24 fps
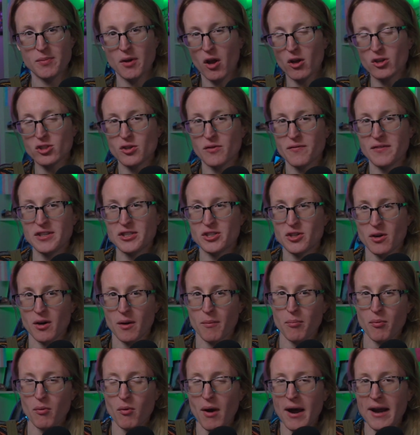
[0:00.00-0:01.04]
but also feature a
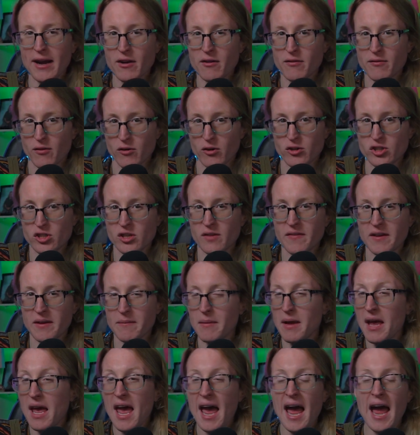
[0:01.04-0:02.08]
prior version of
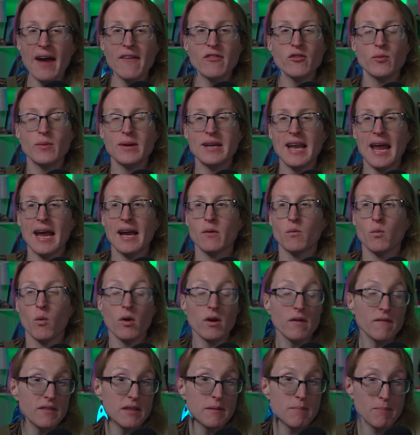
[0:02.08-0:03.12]
him after we'd had
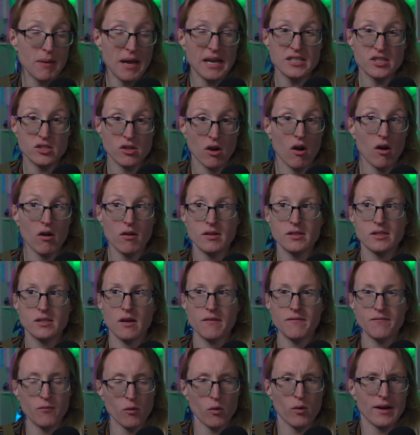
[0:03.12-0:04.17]
one of the best arcs
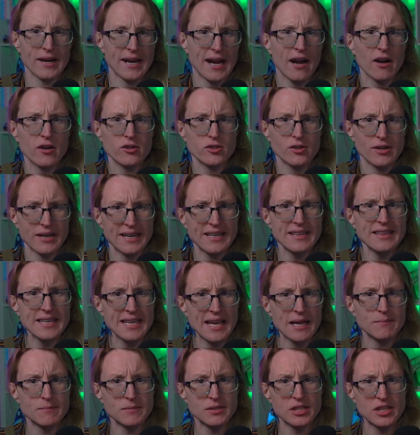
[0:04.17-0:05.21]
for a character in the
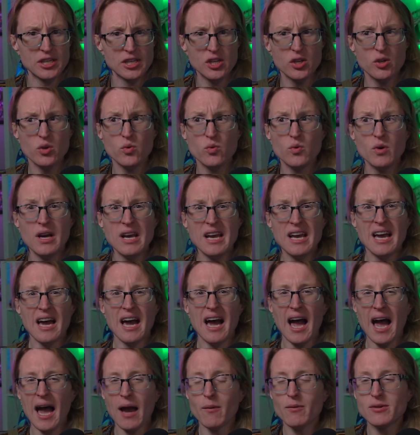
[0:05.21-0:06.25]
MCU,
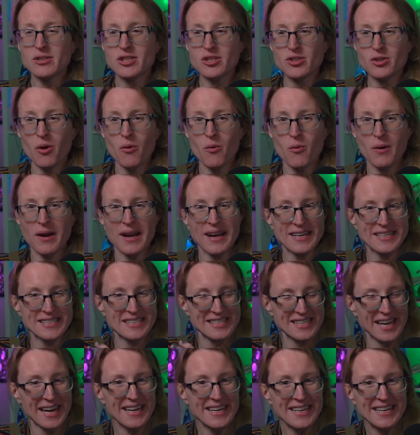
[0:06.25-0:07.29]
I was so
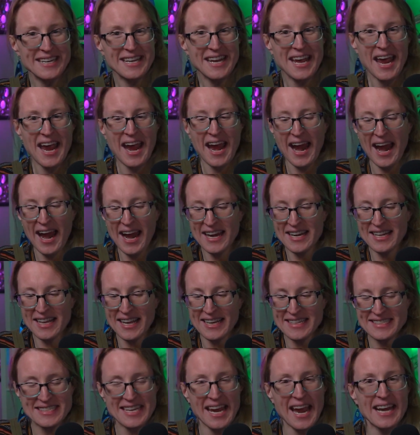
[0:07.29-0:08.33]
excited and
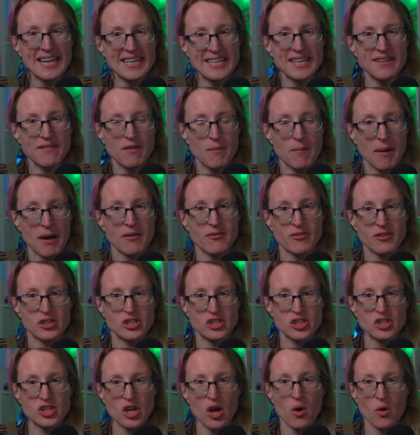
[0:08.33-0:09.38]
like tentative about this
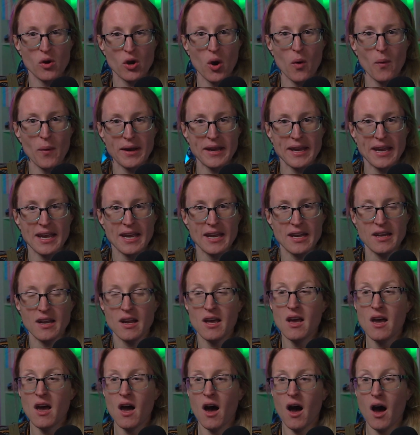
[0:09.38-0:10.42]
show going in.
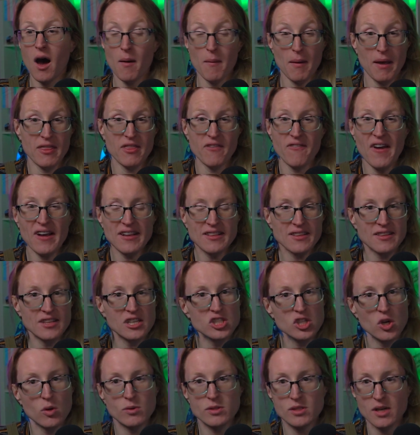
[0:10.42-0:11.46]
And the fact that
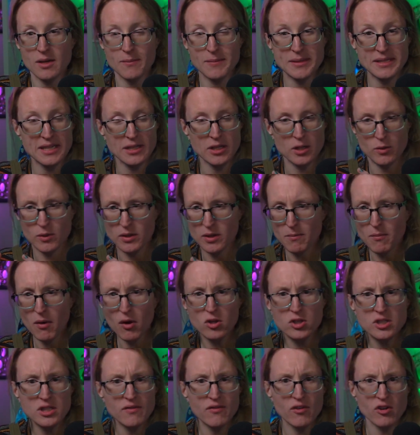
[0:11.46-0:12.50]
this show is going to be dealing with the
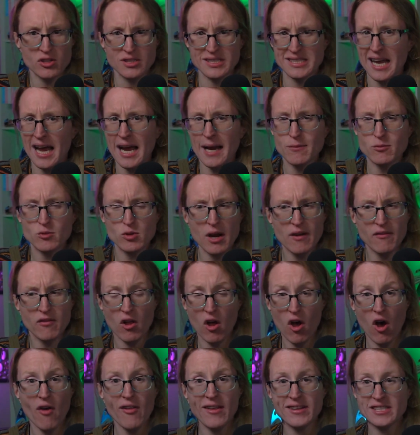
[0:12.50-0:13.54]
multiverse, time
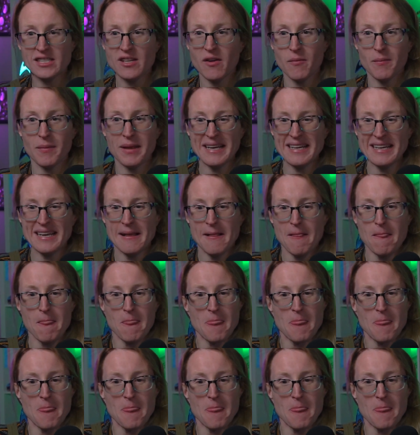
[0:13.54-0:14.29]
travel, all that stuff, I'm like,